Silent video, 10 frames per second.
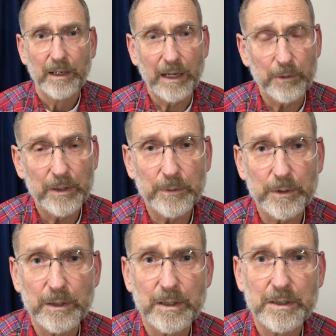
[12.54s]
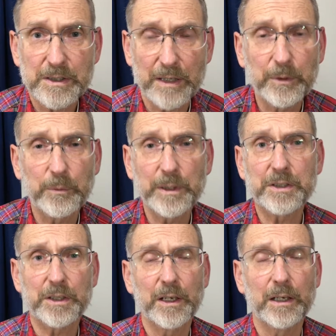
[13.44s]
However, 7
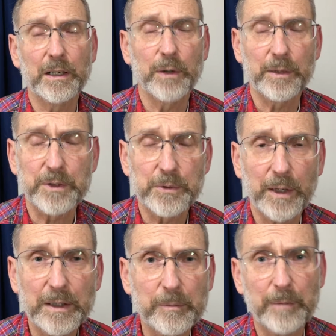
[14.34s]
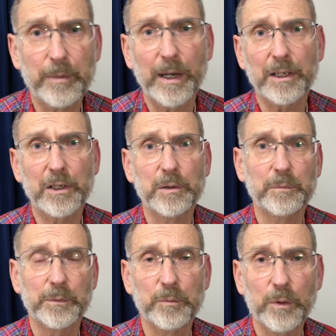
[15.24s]
weeks ago, I was riding my bike home
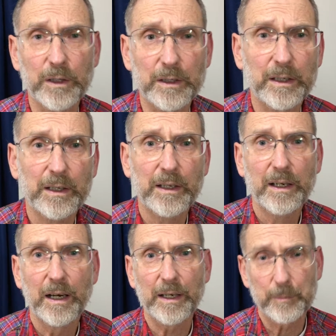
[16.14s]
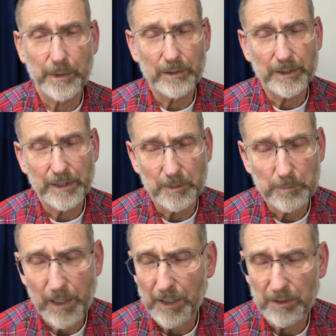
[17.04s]
from work. I apparently hit a
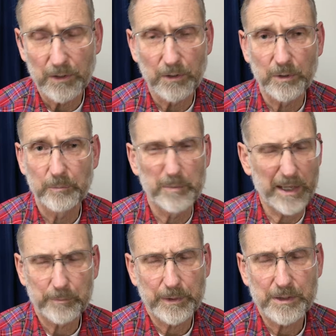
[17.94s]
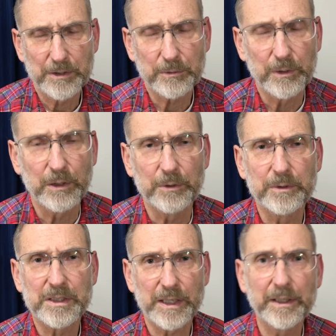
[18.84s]
pothole, bad piece in the
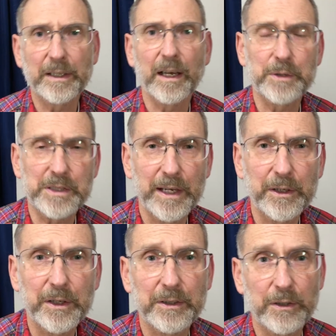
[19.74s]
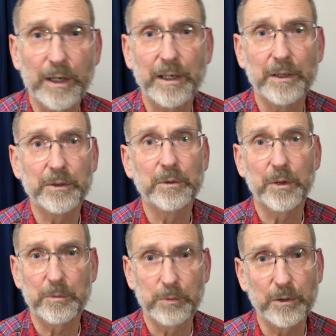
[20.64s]
road. Suddenly, I was down on the ground
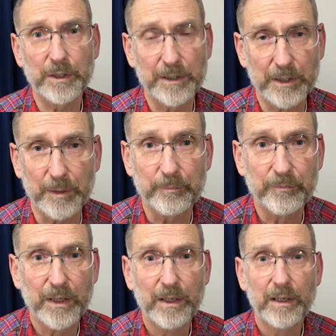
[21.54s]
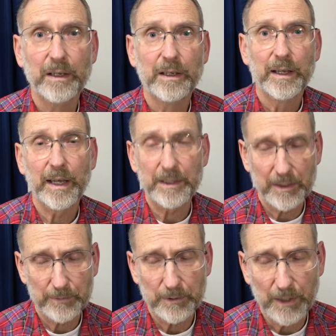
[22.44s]
with a broken hip. Had to
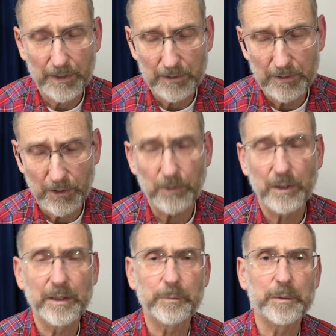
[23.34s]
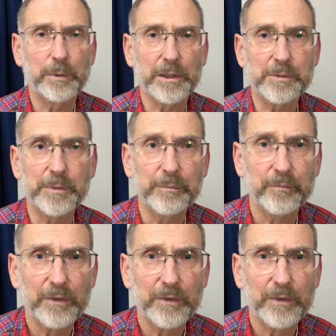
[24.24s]
have a right total hip replacement.